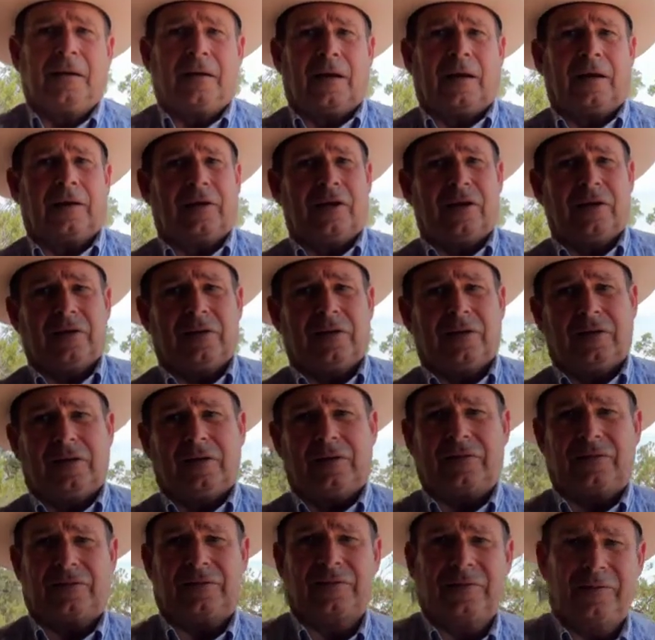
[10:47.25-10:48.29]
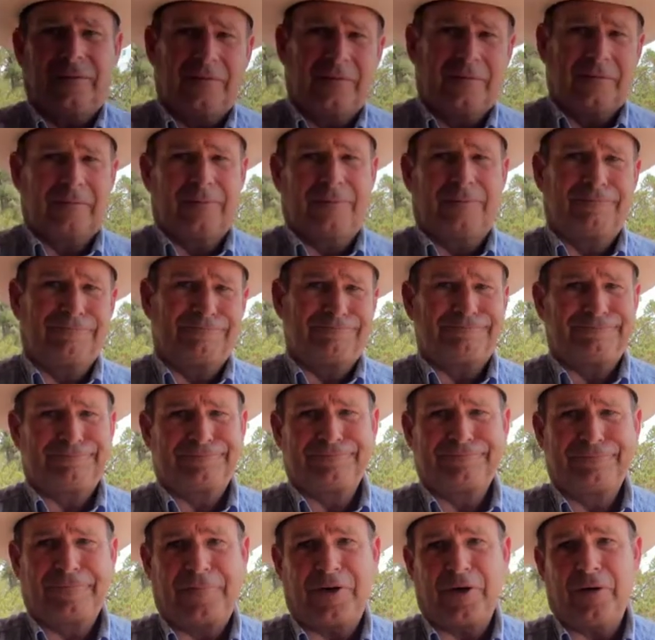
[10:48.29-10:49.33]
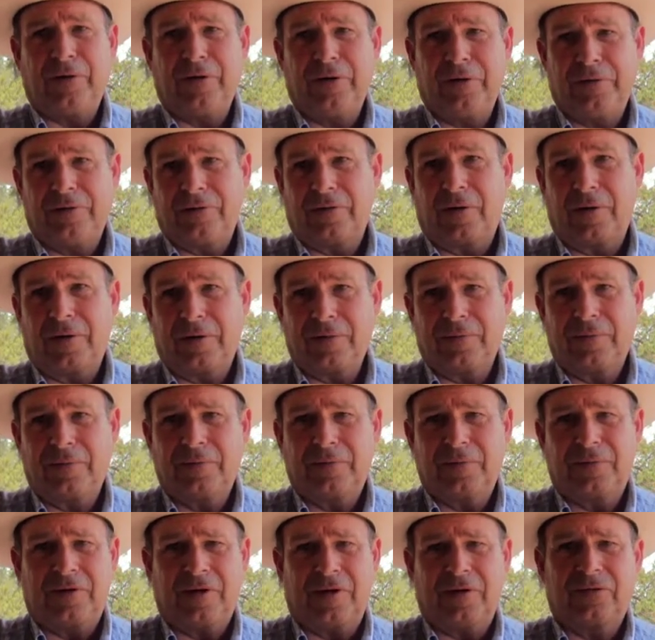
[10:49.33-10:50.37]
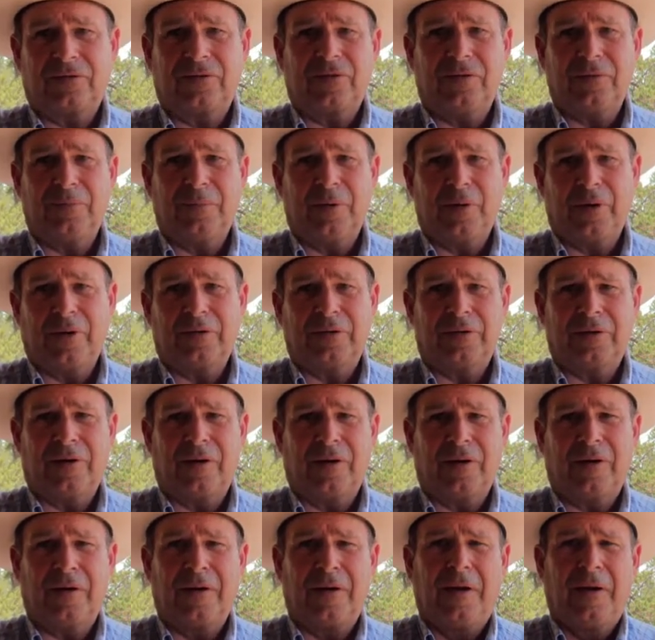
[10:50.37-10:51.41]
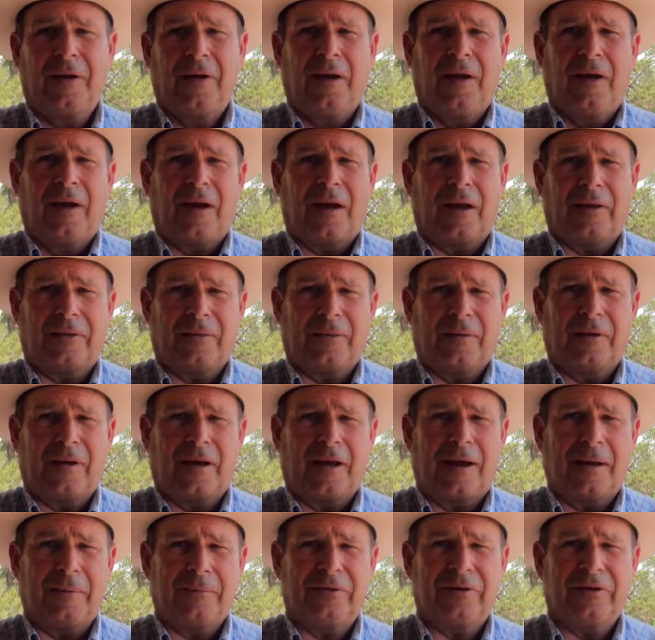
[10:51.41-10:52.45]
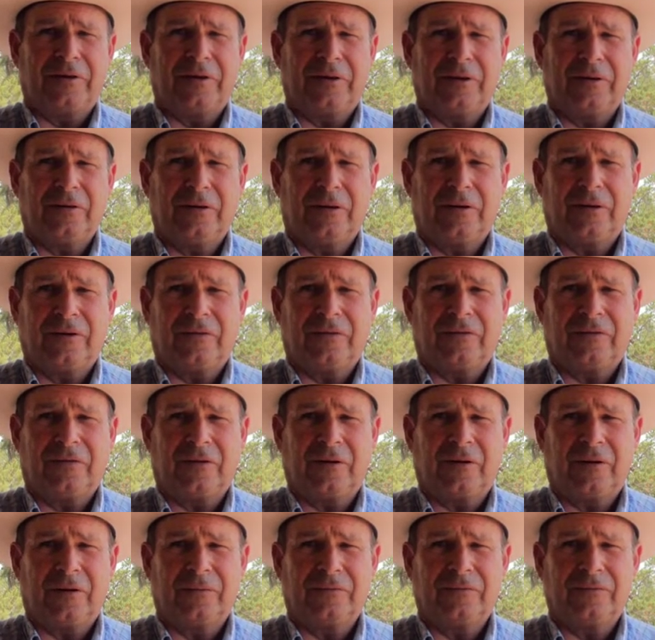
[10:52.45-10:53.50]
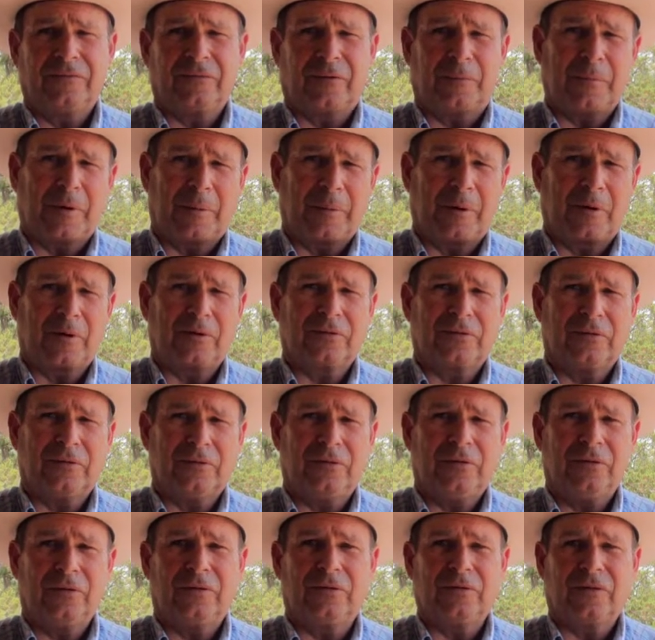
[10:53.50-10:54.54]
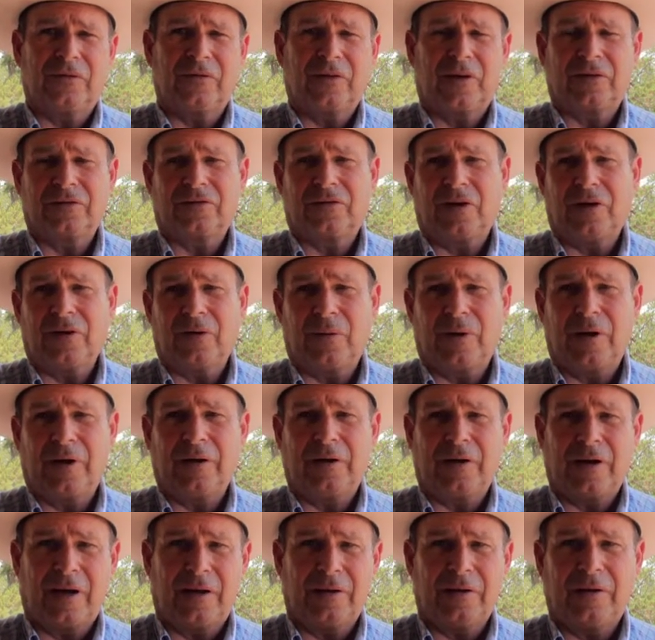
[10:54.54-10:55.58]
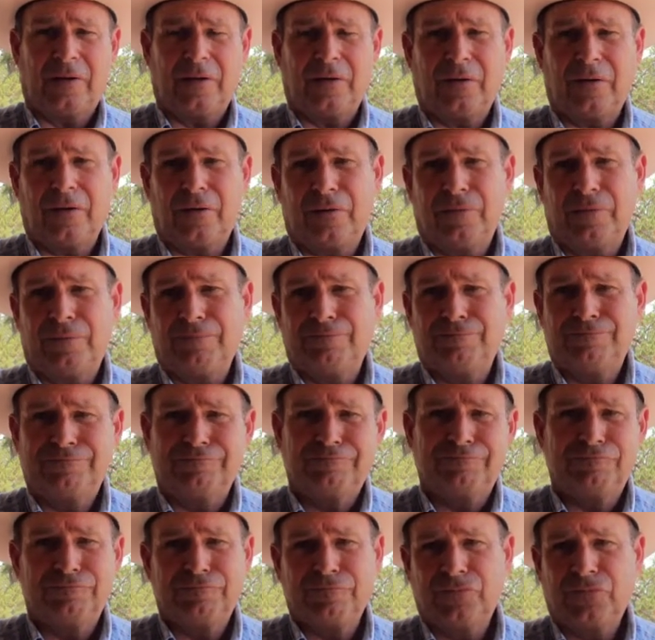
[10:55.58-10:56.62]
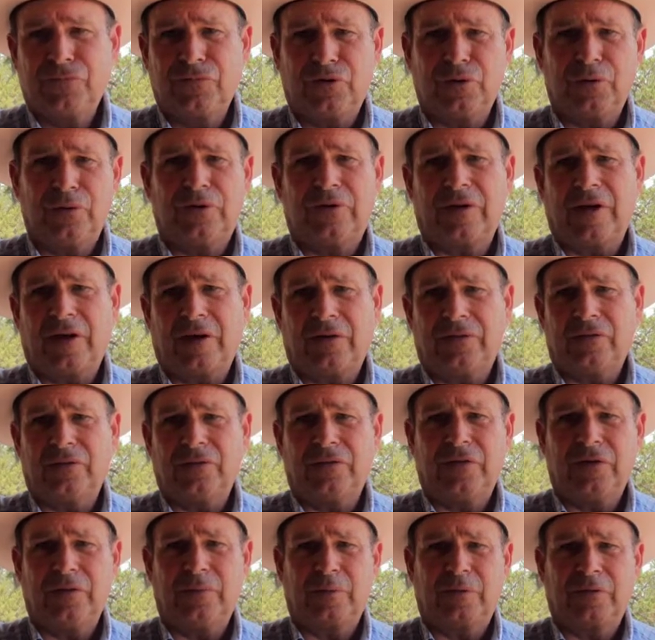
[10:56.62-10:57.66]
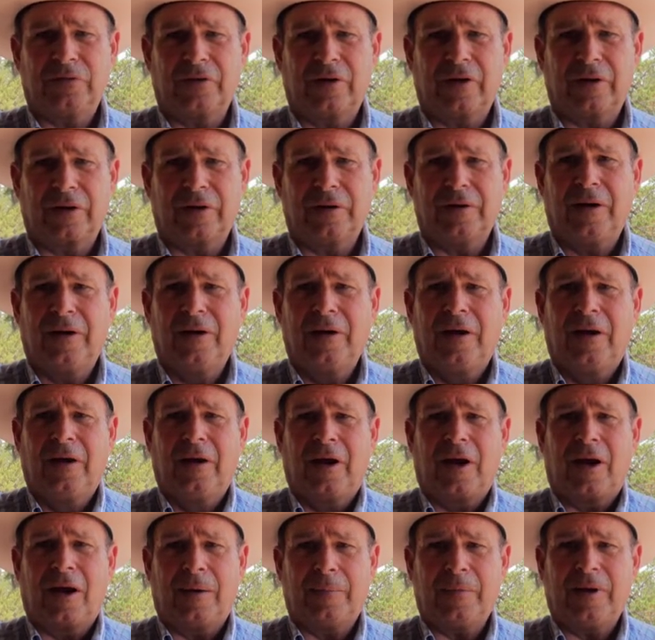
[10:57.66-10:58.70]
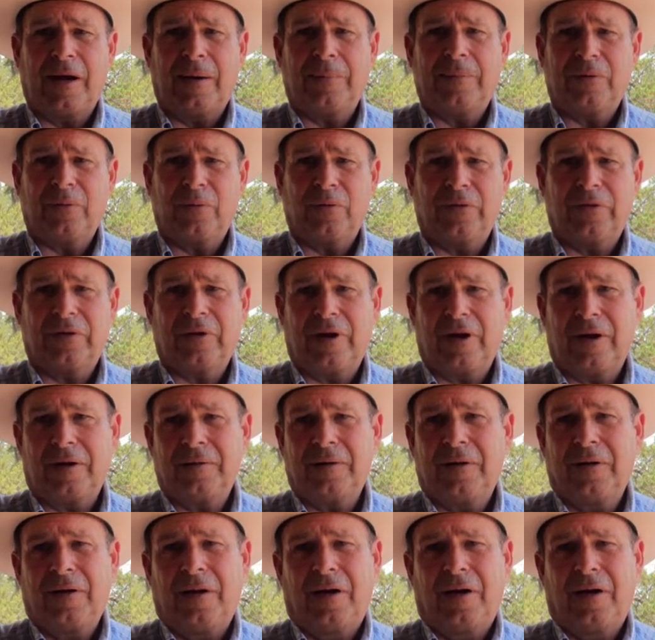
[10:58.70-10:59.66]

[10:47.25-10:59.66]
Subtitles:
Again, these theories aren't tested, but I'm thinking that if, for my personal use, if I stay around 900 to 1,000 feet per second, I'm happy with that.